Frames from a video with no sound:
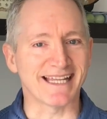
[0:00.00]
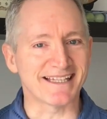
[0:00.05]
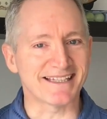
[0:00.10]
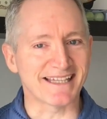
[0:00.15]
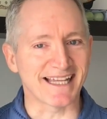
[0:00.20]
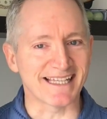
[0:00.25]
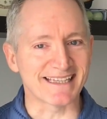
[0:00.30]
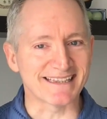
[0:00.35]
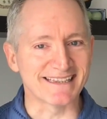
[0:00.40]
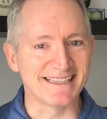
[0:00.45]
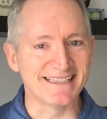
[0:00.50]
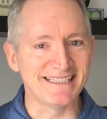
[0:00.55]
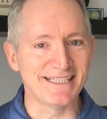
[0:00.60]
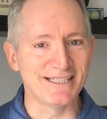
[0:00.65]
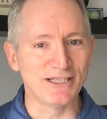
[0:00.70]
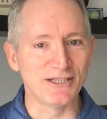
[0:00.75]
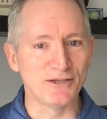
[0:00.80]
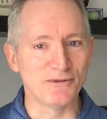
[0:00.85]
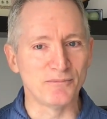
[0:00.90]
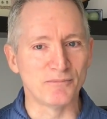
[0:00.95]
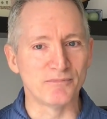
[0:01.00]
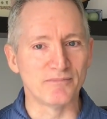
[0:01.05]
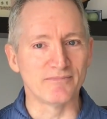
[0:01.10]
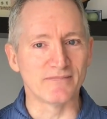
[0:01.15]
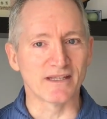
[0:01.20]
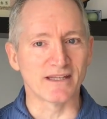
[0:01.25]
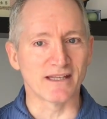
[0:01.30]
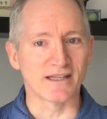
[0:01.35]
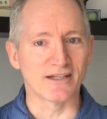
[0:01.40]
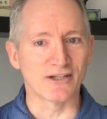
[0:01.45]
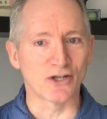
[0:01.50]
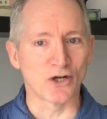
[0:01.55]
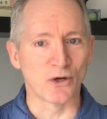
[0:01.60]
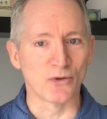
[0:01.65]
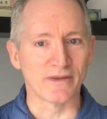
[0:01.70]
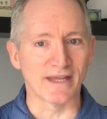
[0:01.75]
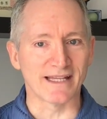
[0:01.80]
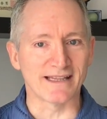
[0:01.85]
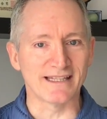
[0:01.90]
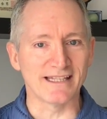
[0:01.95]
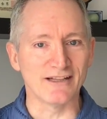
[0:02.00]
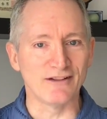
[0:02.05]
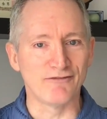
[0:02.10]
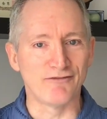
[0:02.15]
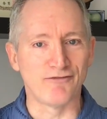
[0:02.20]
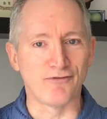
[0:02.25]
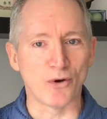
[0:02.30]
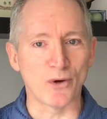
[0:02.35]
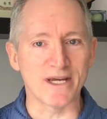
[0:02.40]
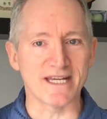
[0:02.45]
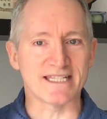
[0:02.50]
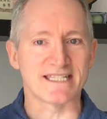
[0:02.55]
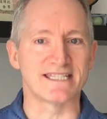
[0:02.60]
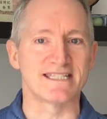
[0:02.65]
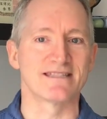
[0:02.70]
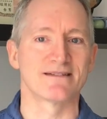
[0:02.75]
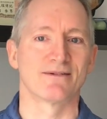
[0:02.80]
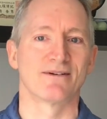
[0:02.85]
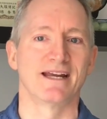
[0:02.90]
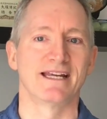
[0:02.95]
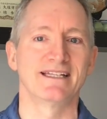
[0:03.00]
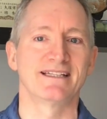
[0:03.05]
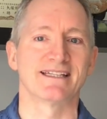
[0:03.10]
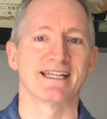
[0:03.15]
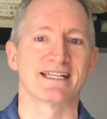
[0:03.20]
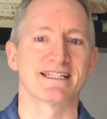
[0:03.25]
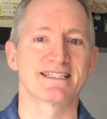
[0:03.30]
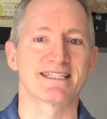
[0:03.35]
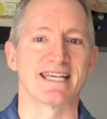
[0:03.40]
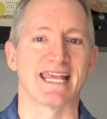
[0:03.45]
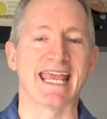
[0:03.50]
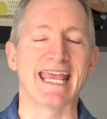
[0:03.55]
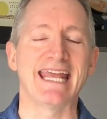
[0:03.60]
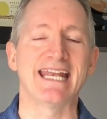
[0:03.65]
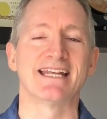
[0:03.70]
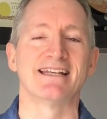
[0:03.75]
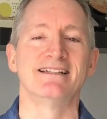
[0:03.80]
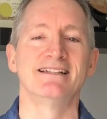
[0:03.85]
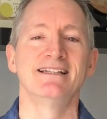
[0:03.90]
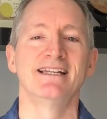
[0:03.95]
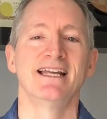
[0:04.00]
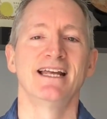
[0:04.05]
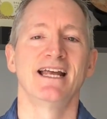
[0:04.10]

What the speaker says: That little, you know, that little voice, right, that's hidden,